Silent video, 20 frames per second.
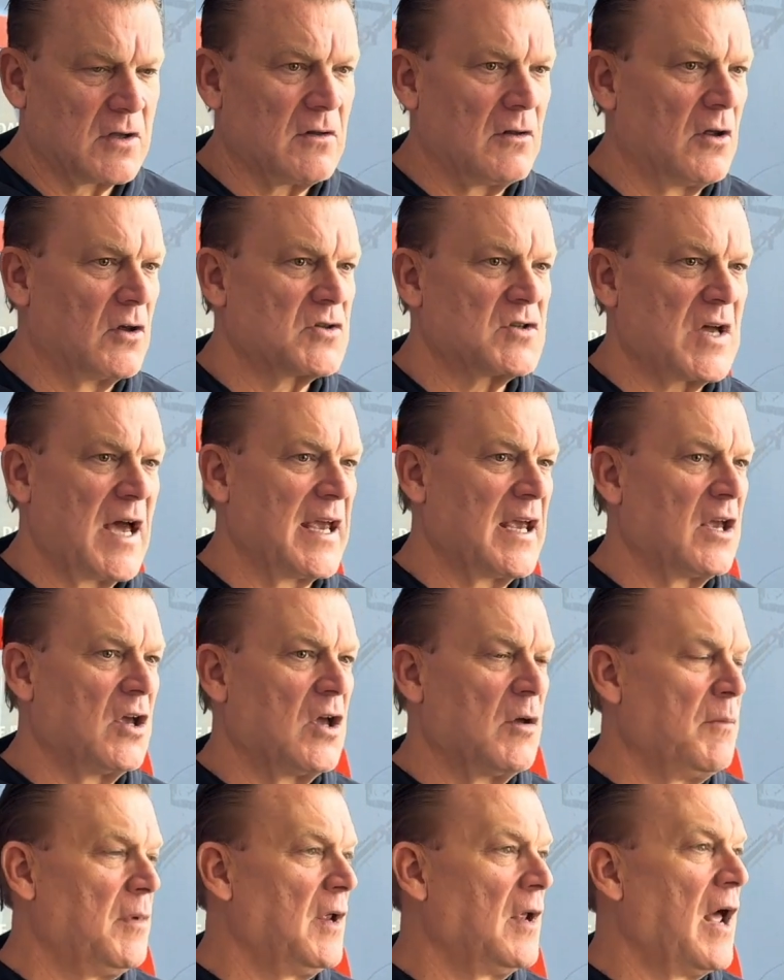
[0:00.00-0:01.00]
Looks like
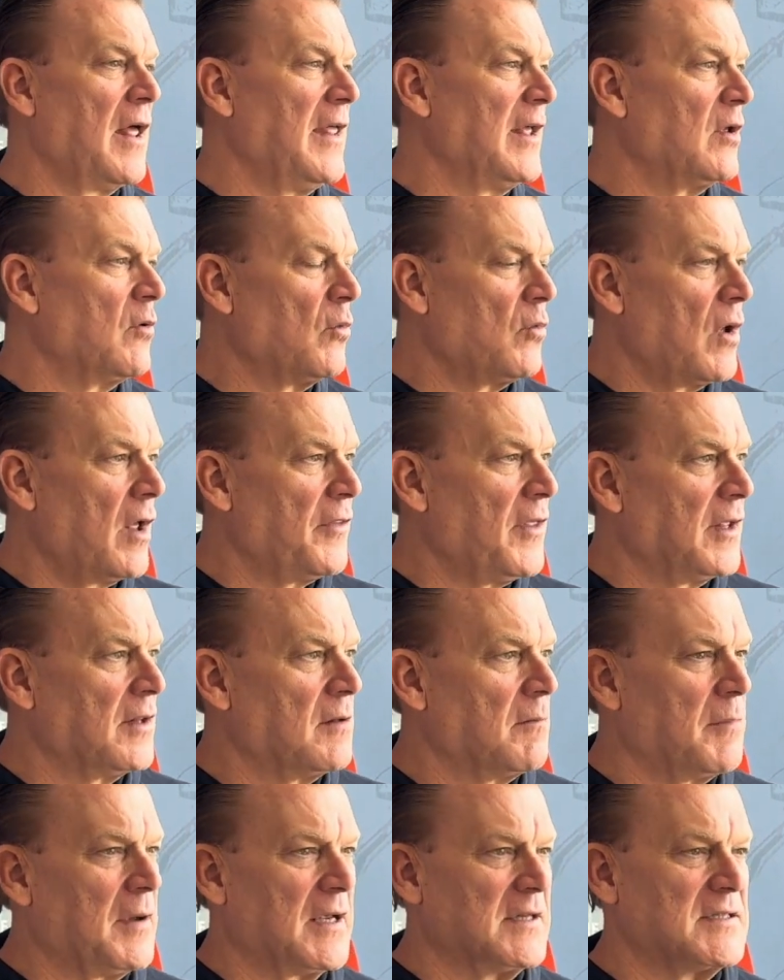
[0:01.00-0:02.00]
could be. I think
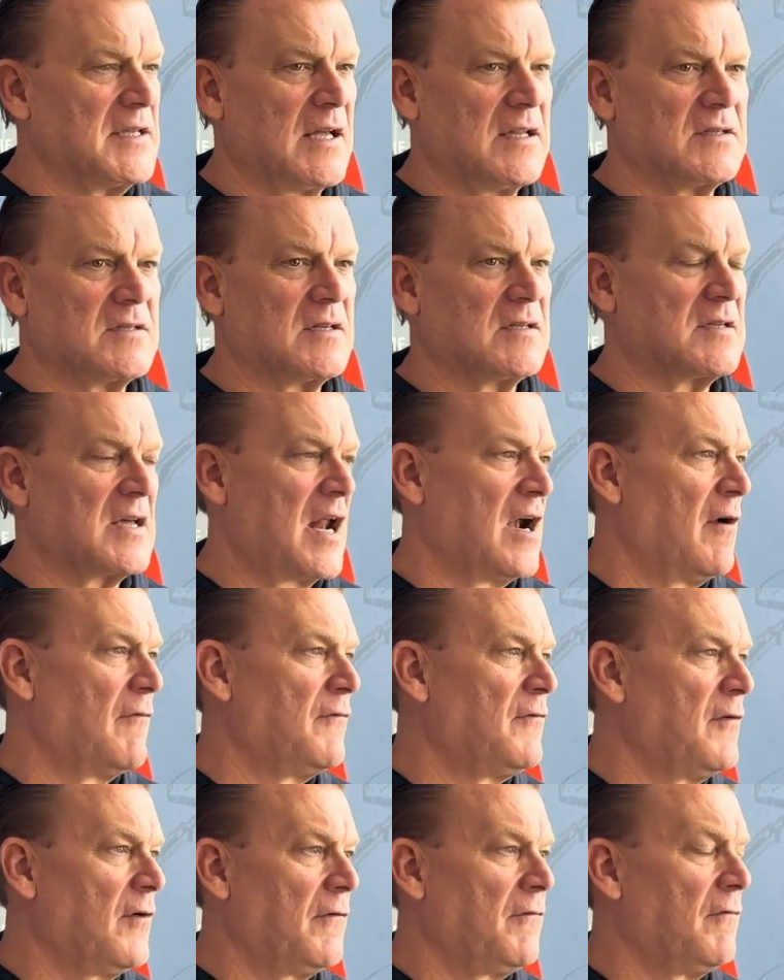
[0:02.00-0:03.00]
Big Ten's decided on
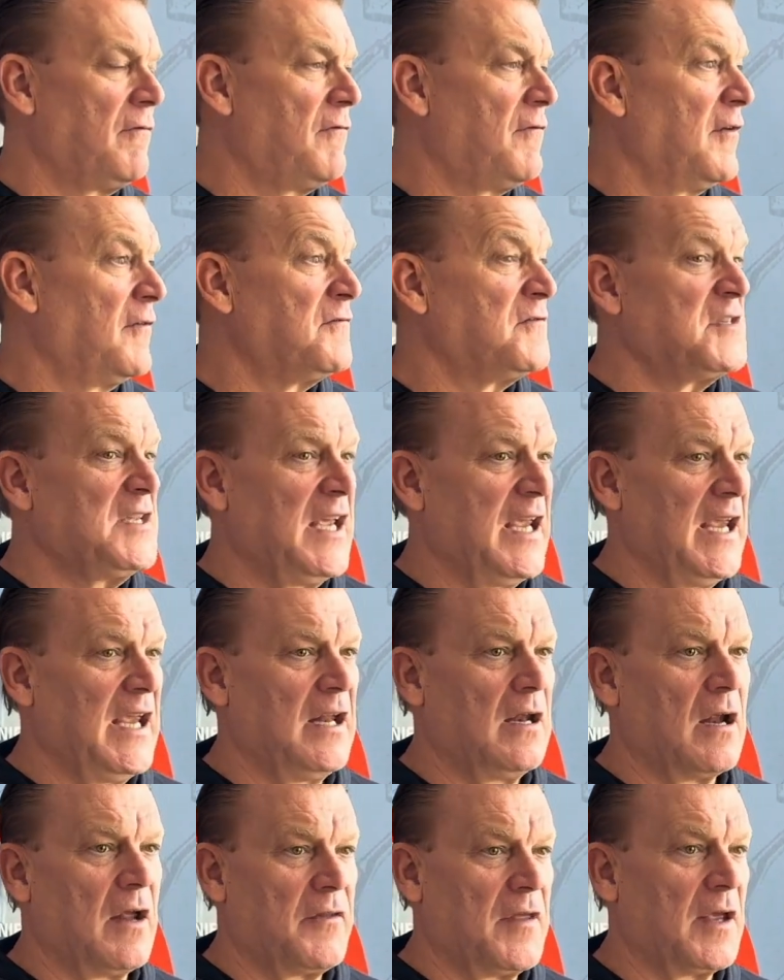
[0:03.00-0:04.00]

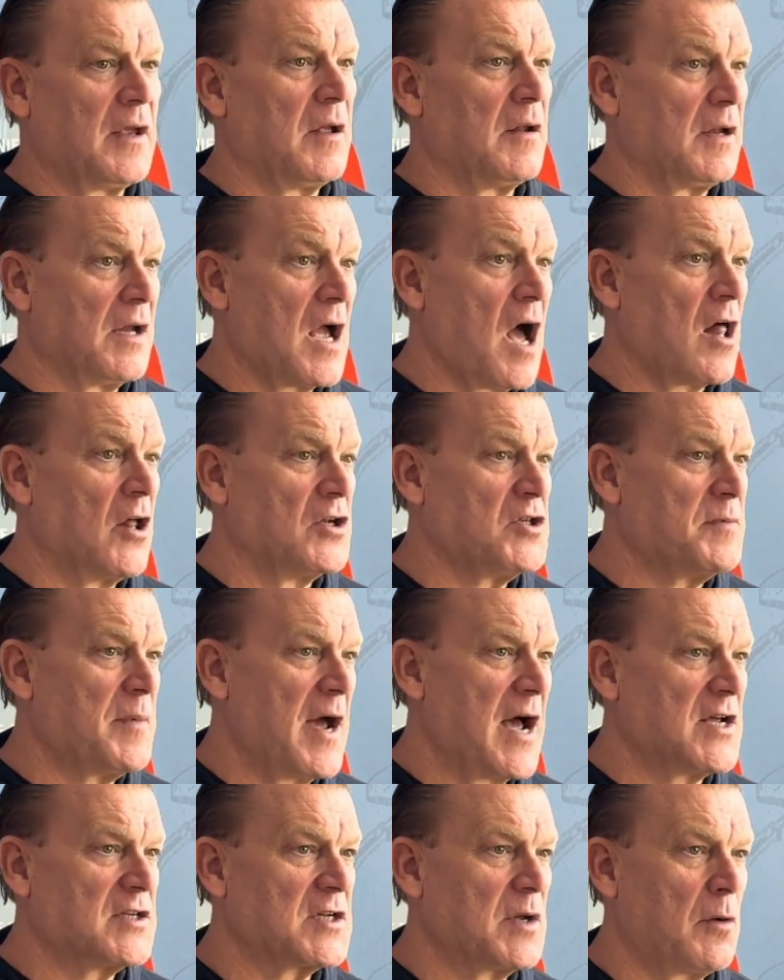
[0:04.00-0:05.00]
15. I think in college
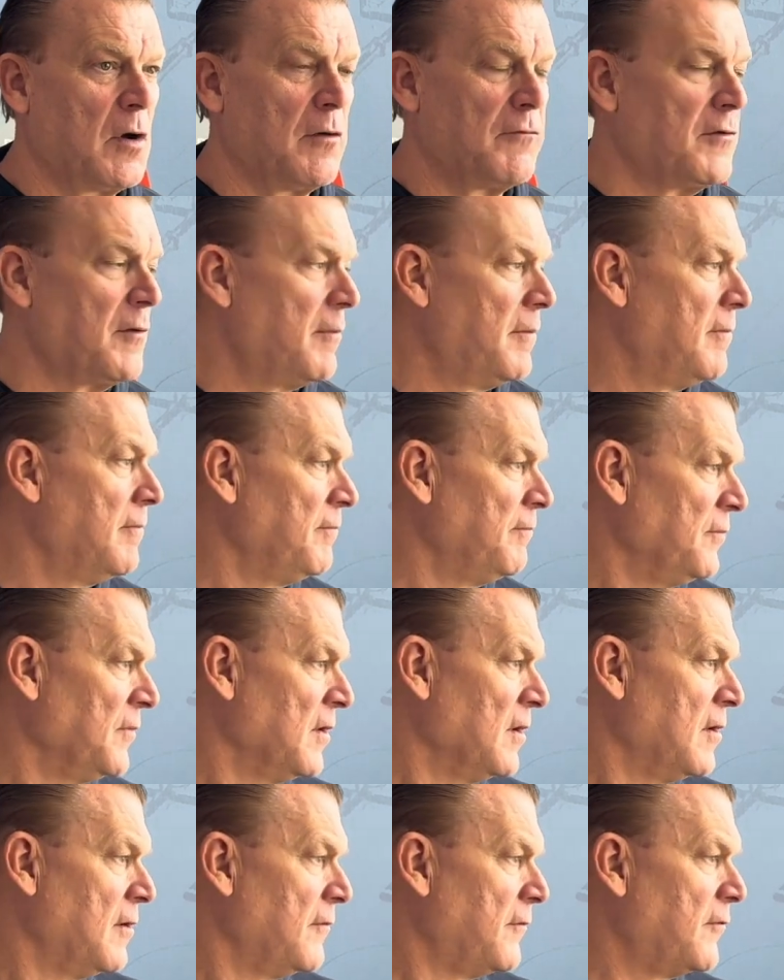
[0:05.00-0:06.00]
basketball
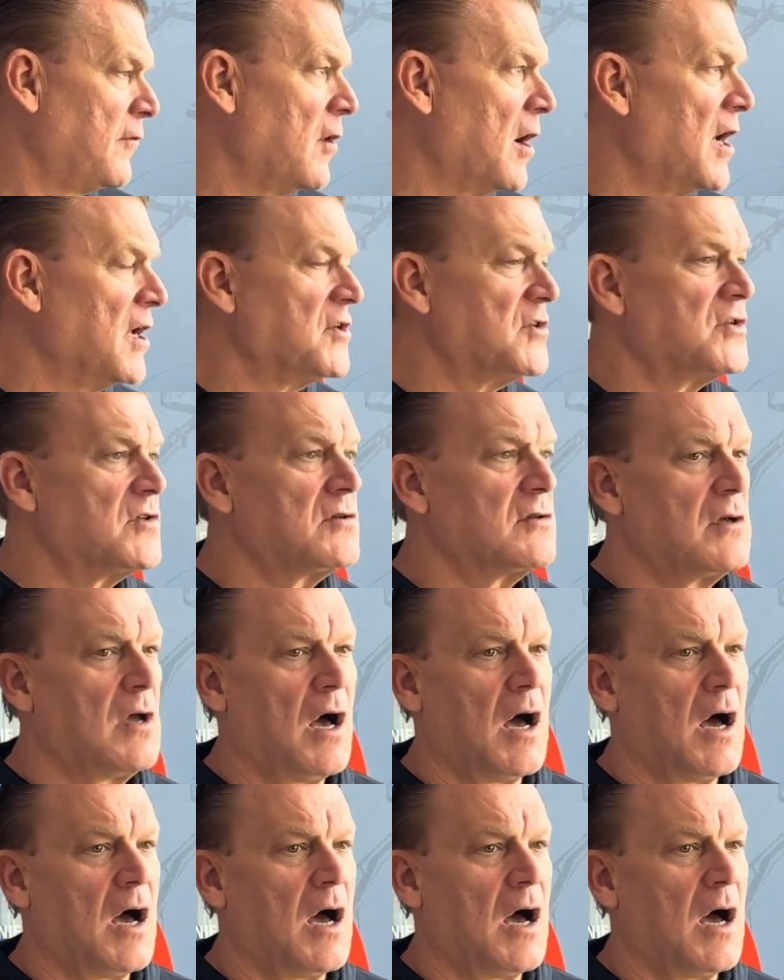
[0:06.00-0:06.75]
for us,